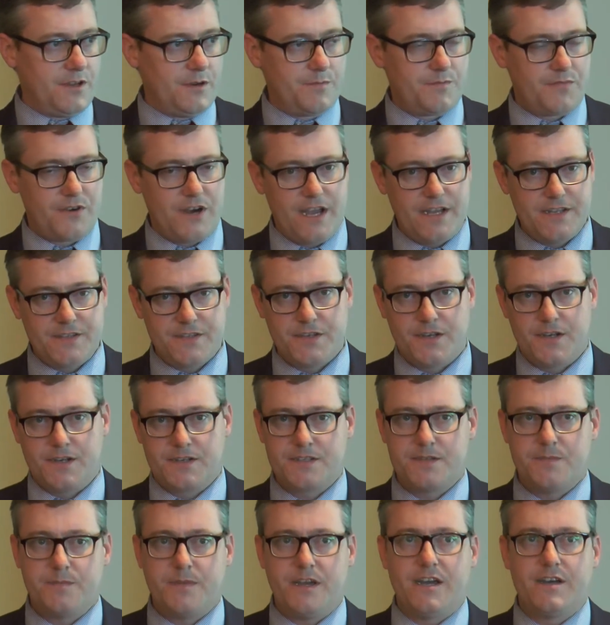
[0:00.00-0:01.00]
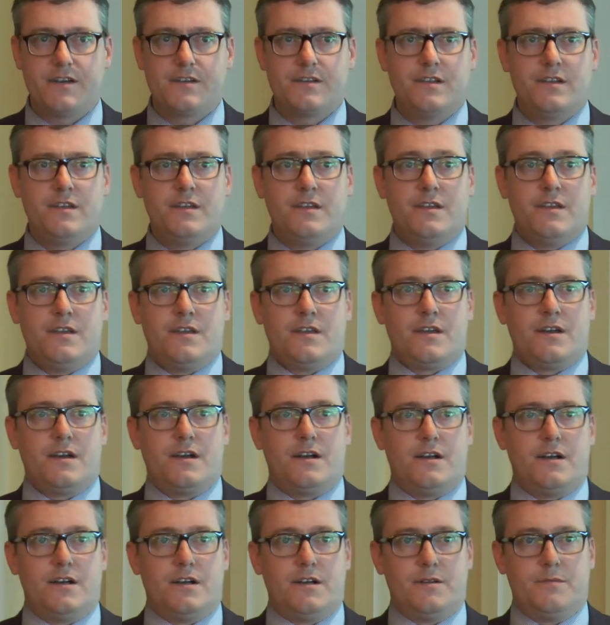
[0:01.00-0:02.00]
Brad talked about,
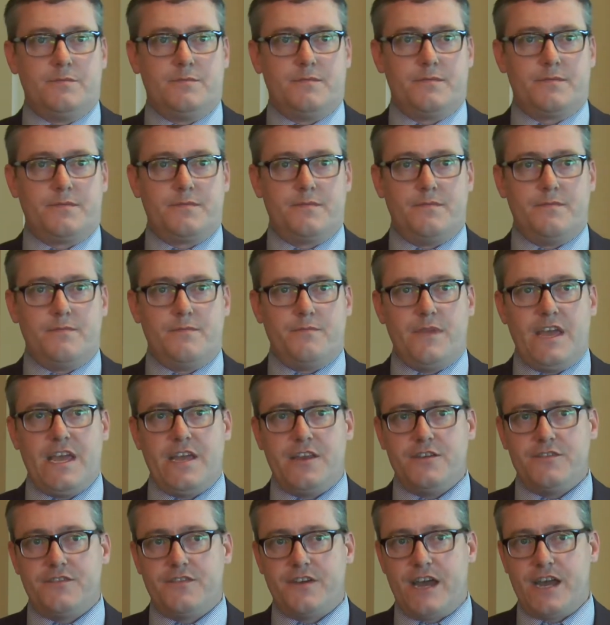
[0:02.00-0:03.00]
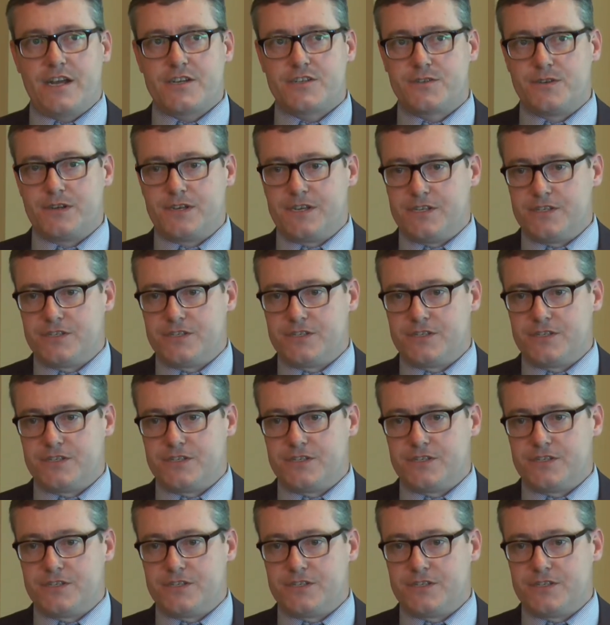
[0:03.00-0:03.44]
manufacturing